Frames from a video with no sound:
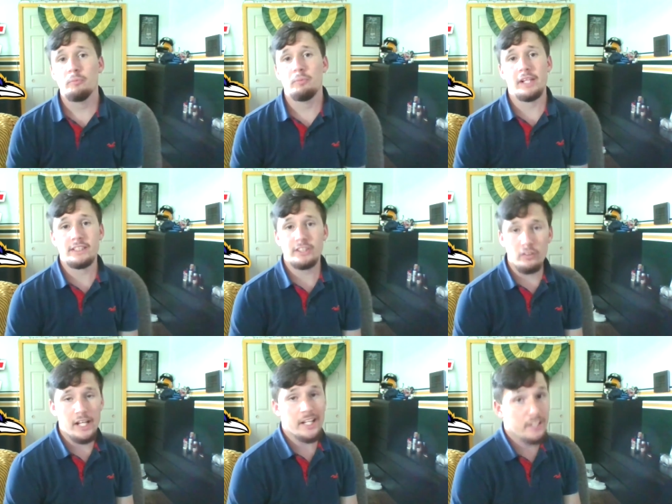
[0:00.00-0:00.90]
But they still
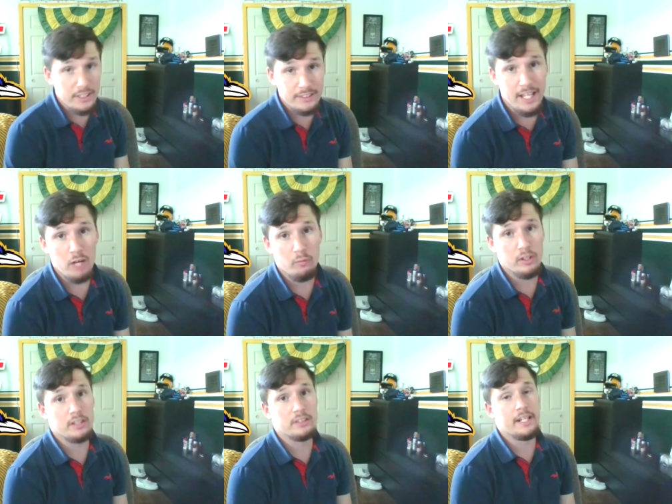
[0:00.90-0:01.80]
got Gus Edwards.